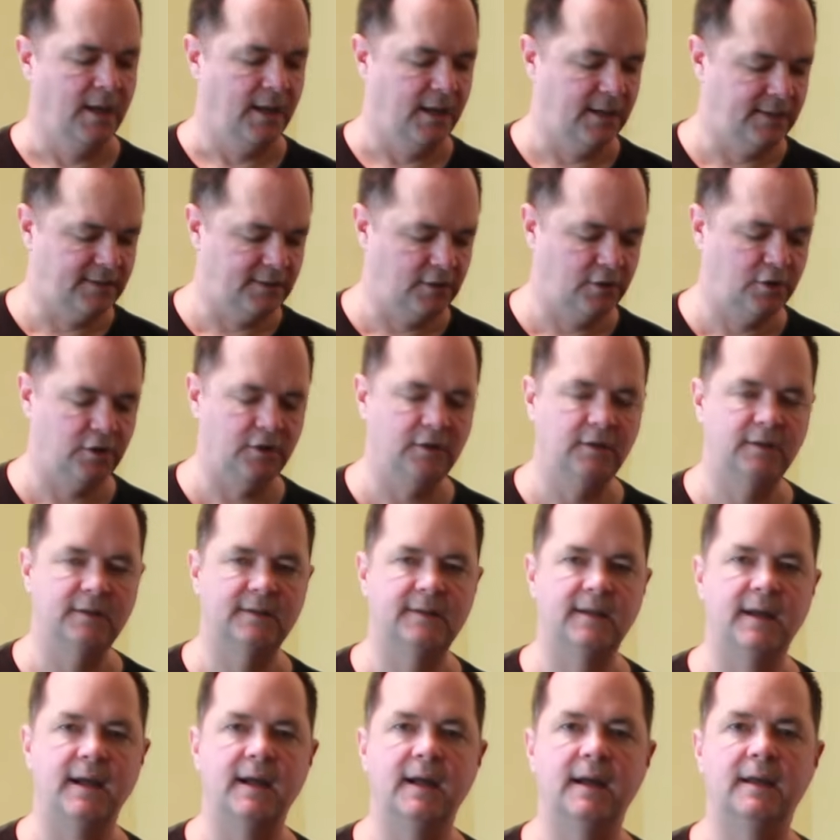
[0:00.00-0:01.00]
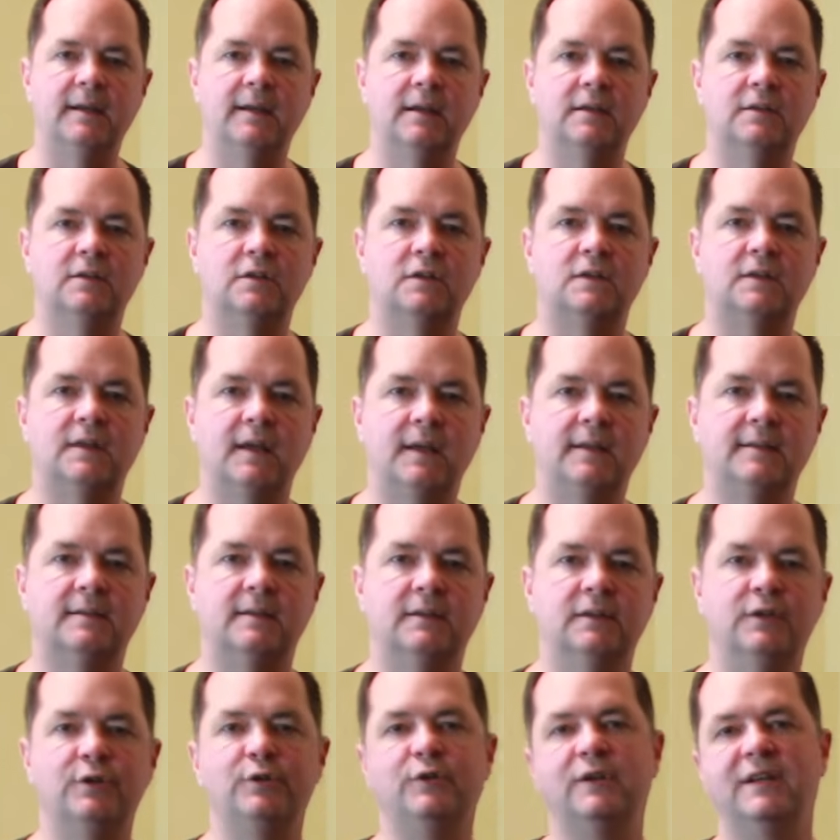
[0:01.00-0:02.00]
It's a good design, it just takes
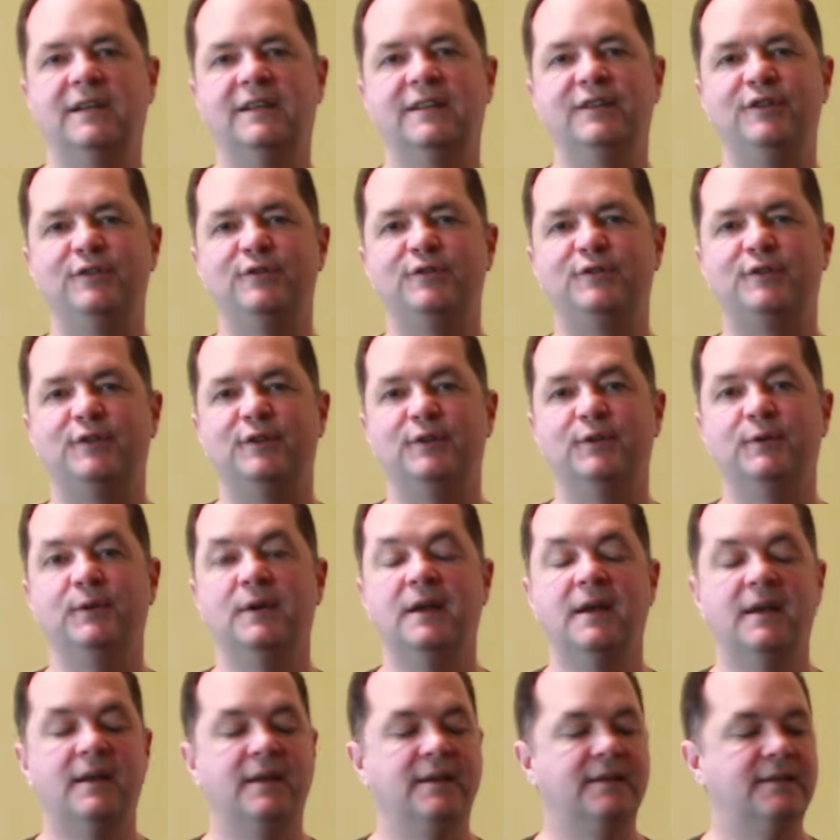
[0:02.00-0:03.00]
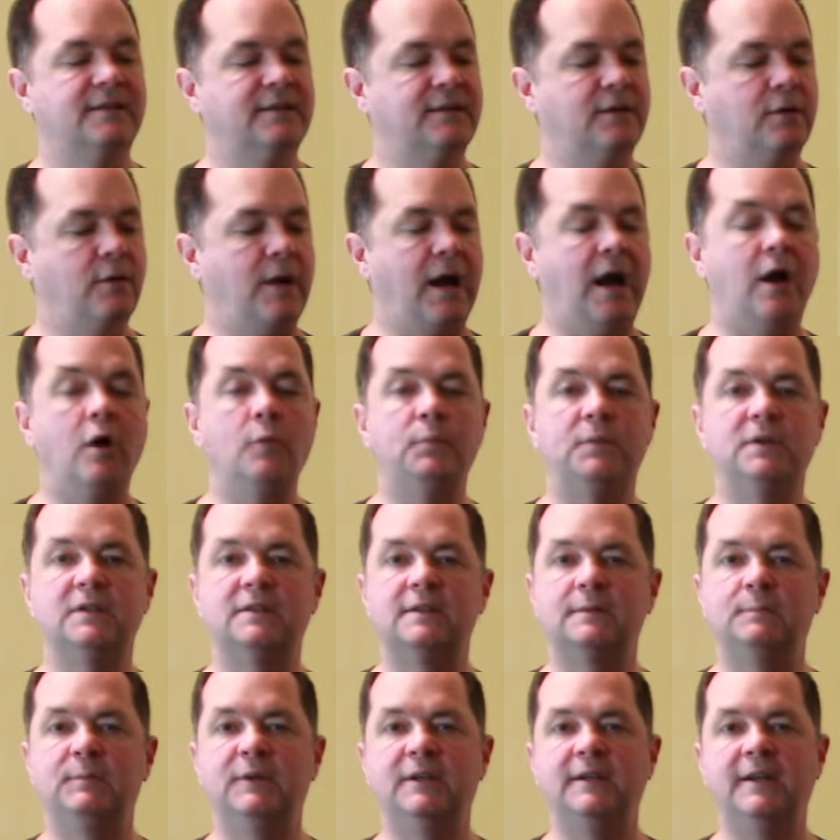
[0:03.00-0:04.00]
a little getting used to. So I hope
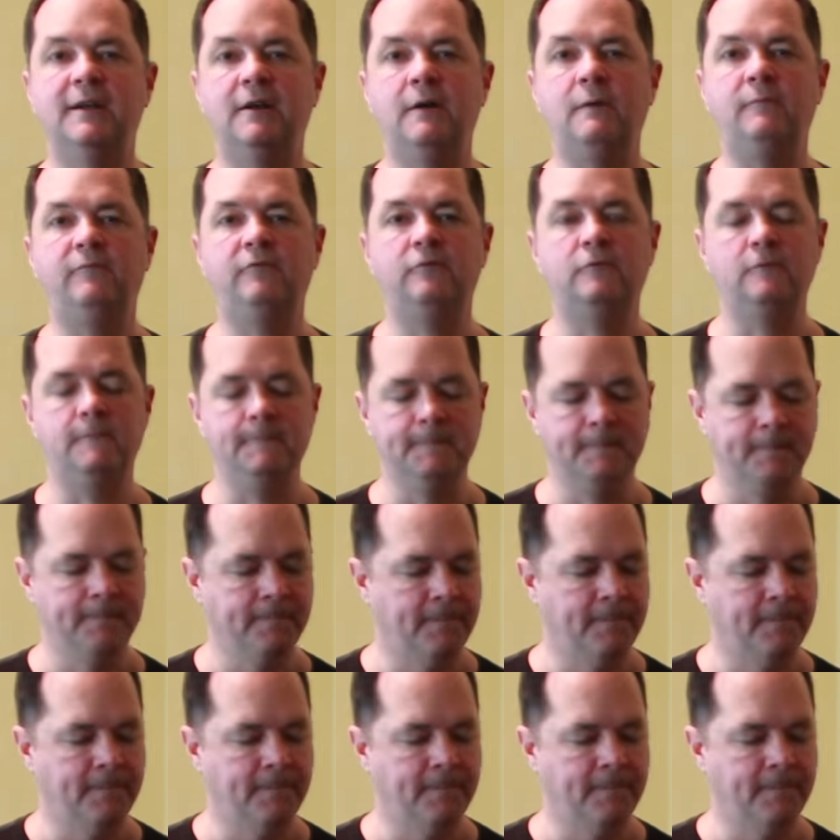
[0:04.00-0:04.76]
this has been helpful.